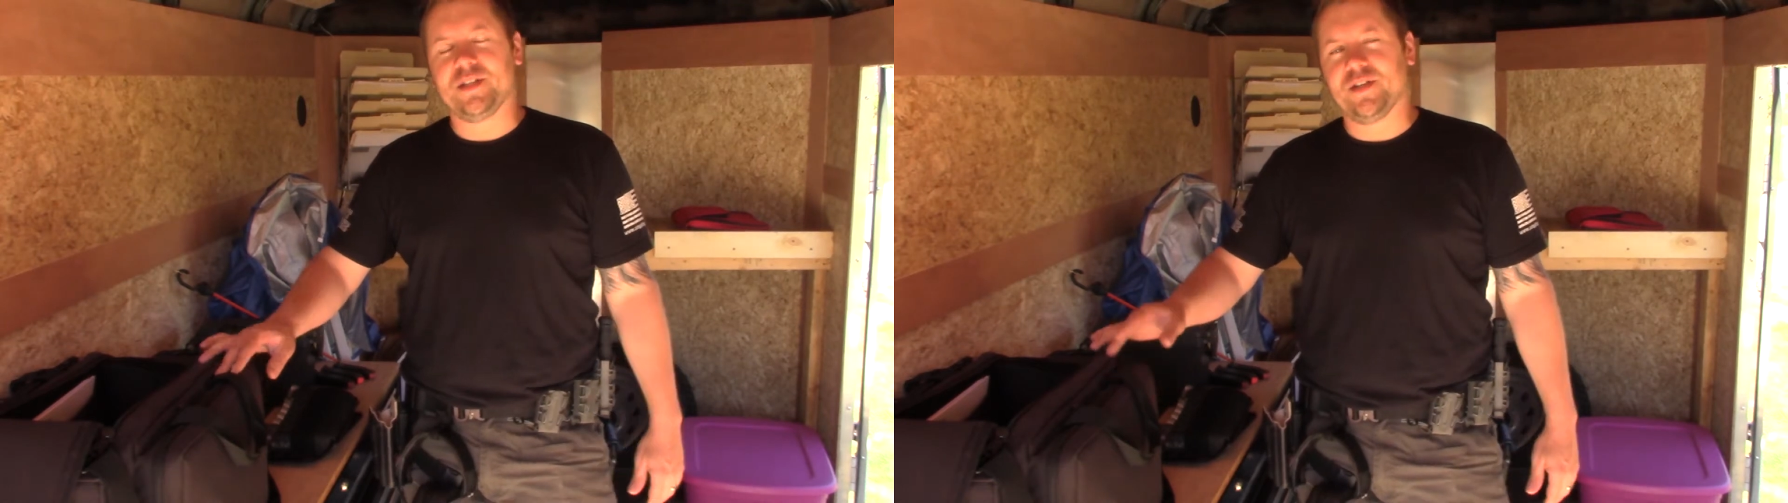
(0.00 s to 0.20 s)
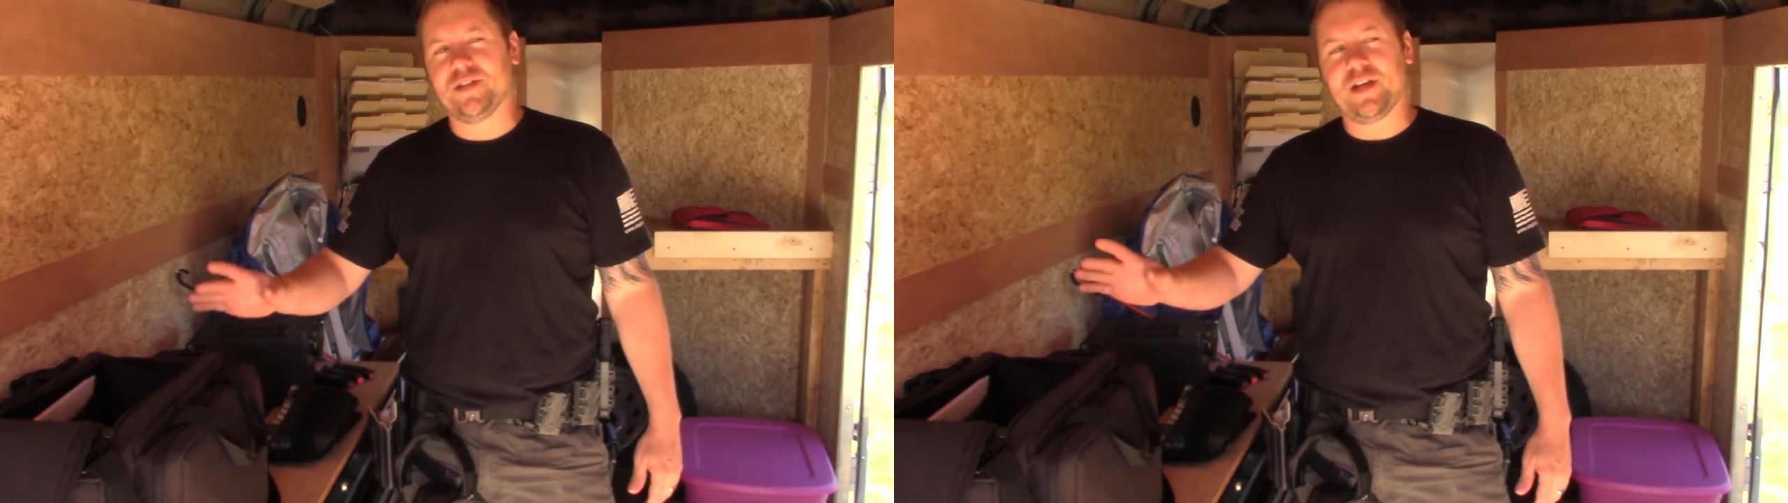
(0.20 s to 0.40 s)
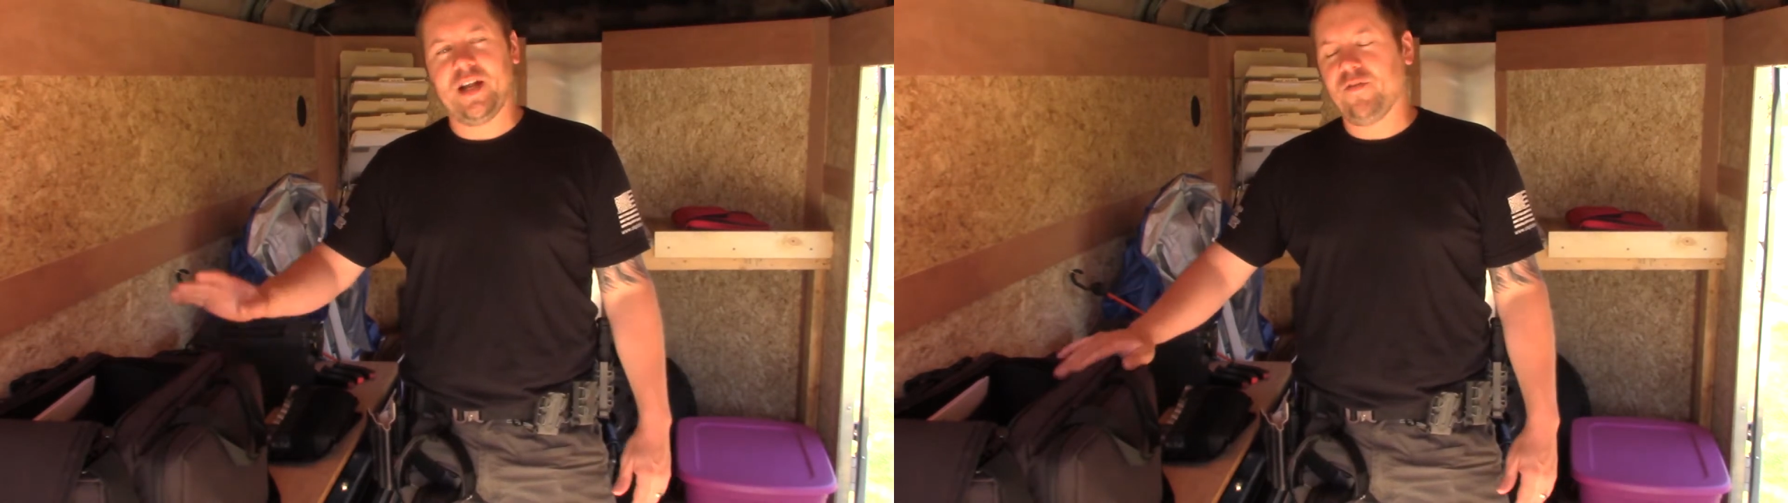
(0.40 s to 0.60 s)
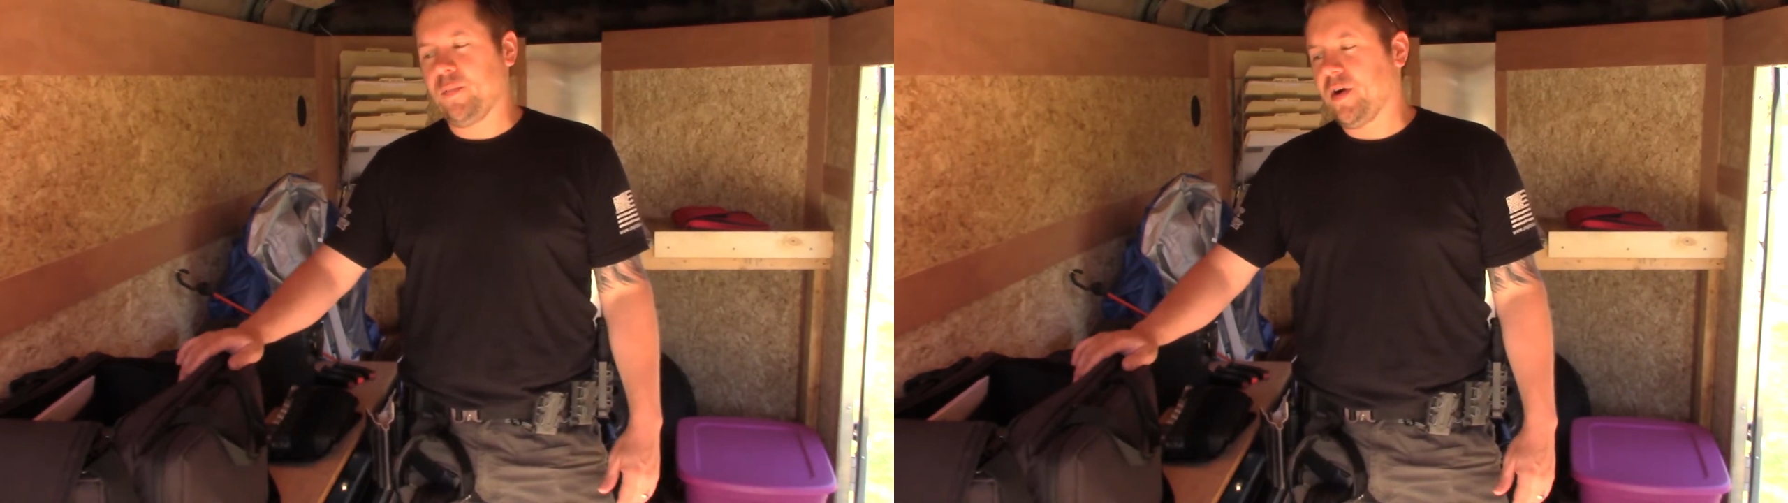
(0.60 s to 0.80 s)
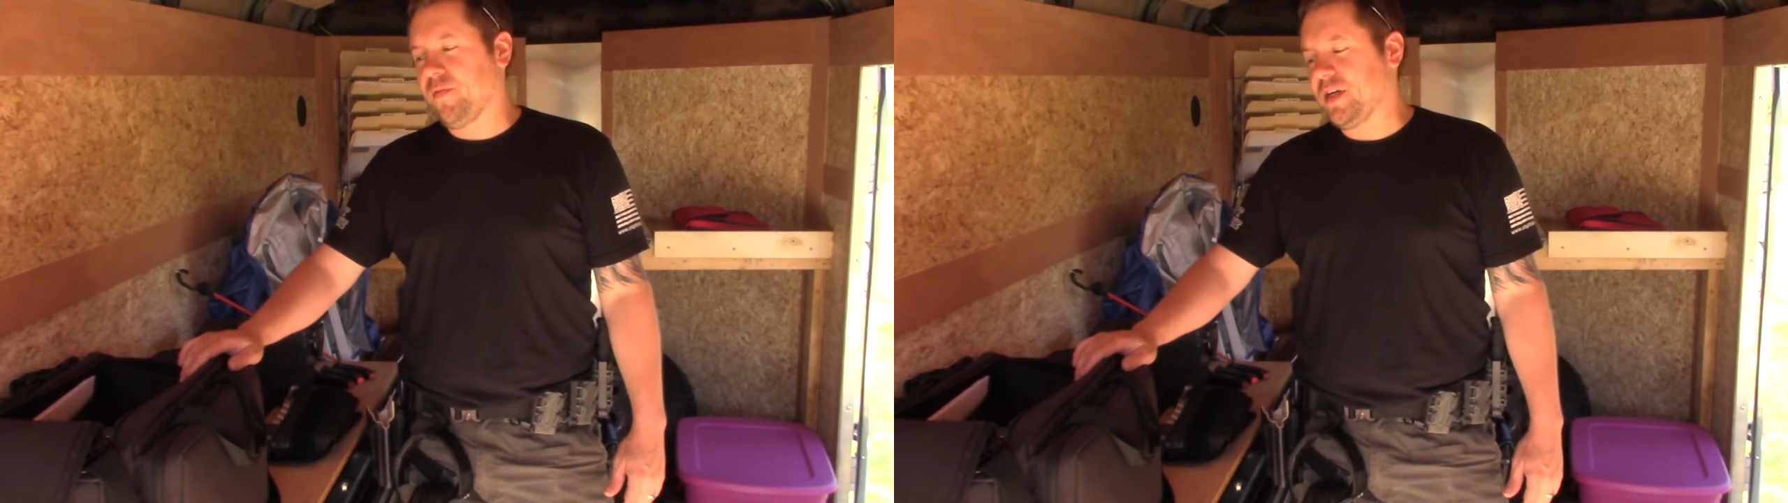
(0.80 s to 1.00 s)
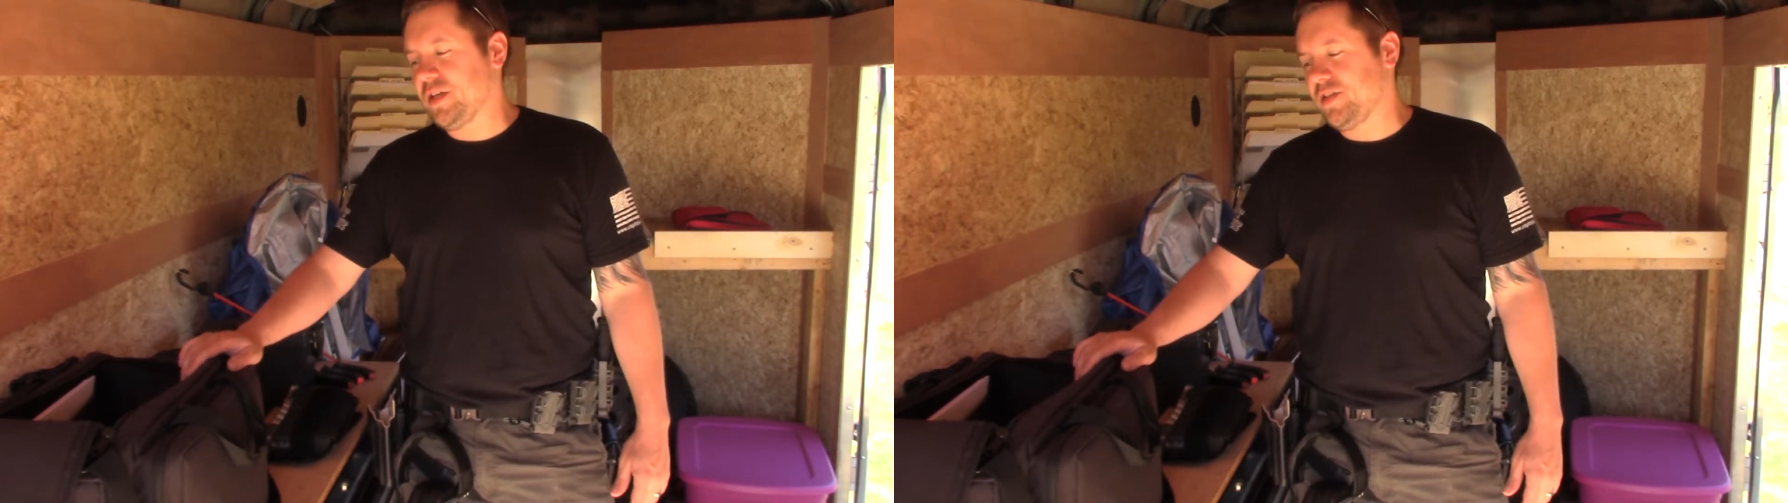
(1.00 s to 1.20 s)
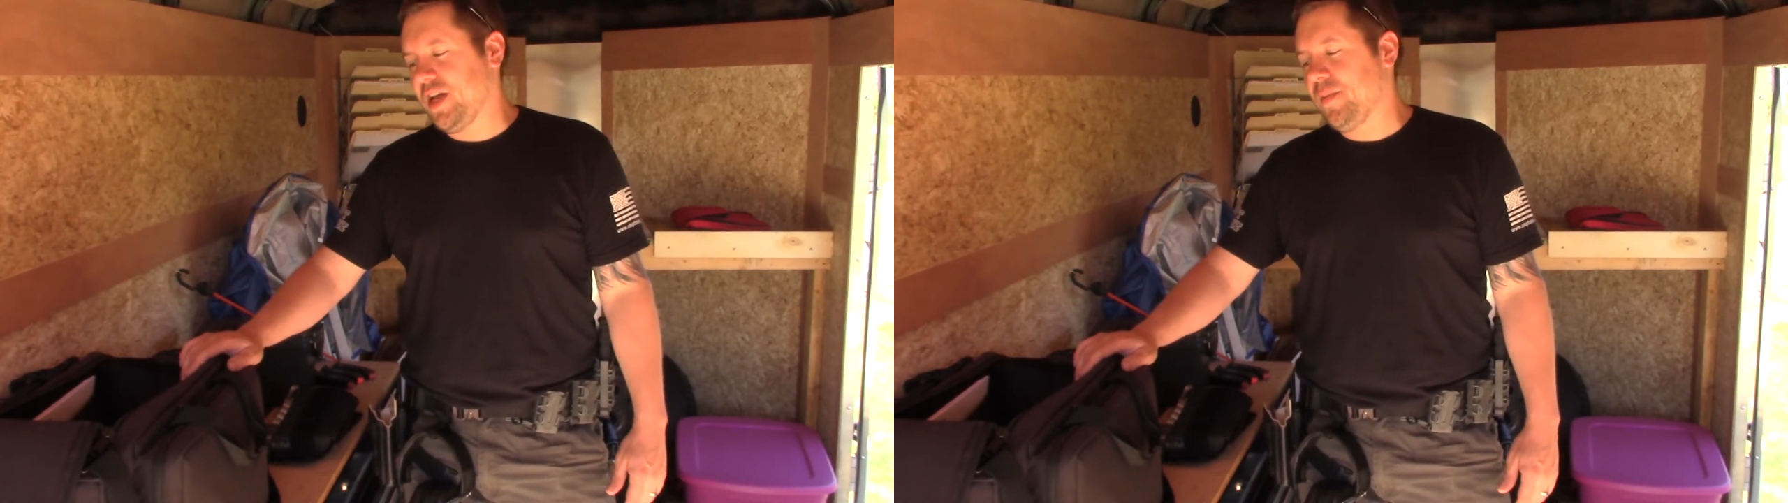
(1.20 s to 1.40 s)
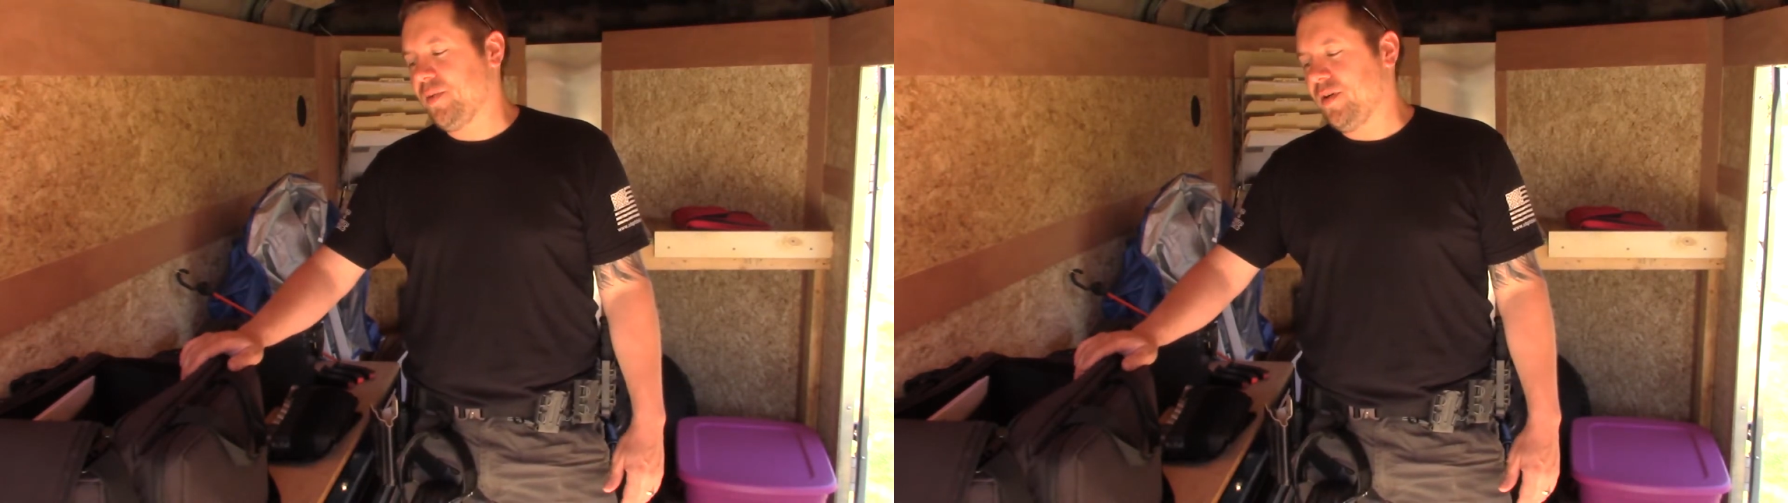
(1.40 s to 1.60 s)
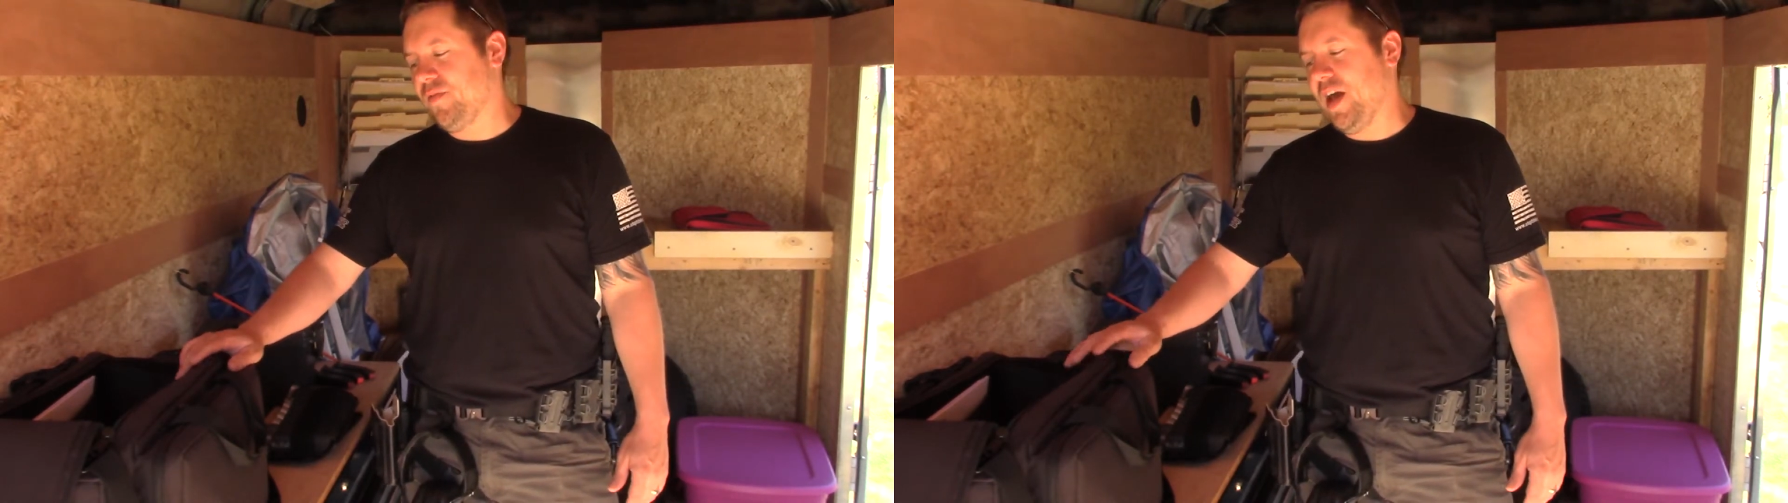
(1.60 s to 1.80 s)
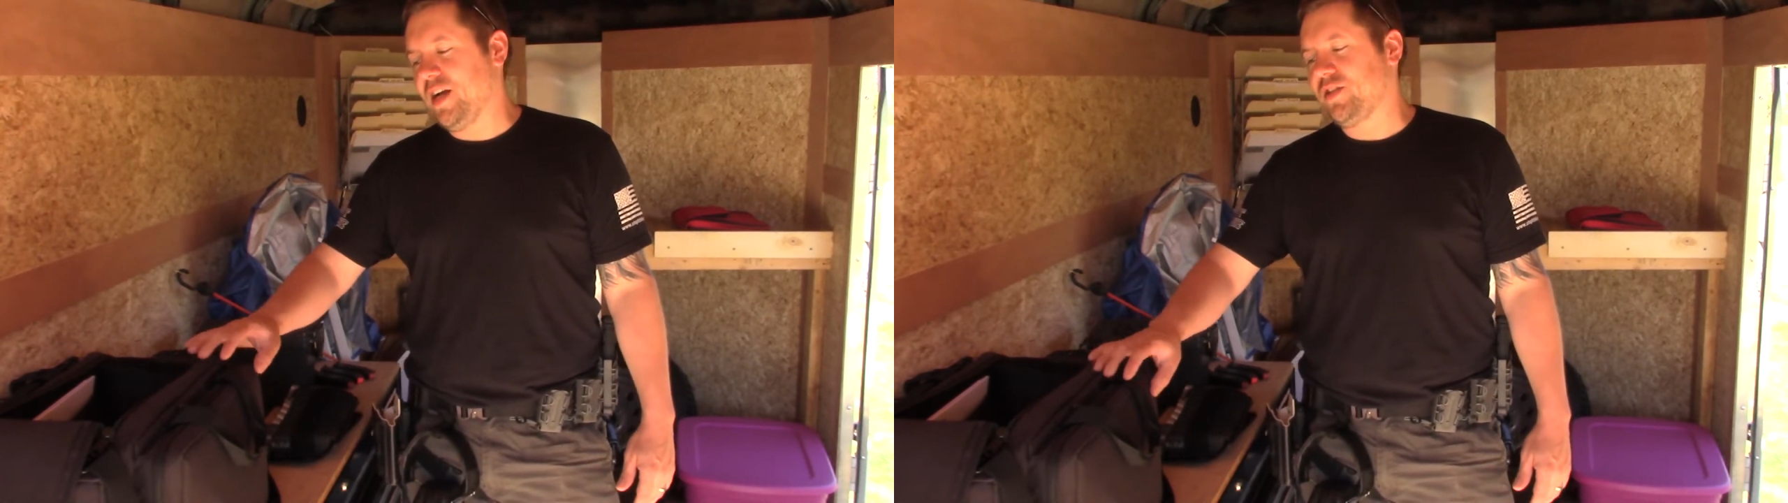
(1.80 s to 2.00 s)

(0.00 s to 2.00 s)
So this is kind of a perfect example of that.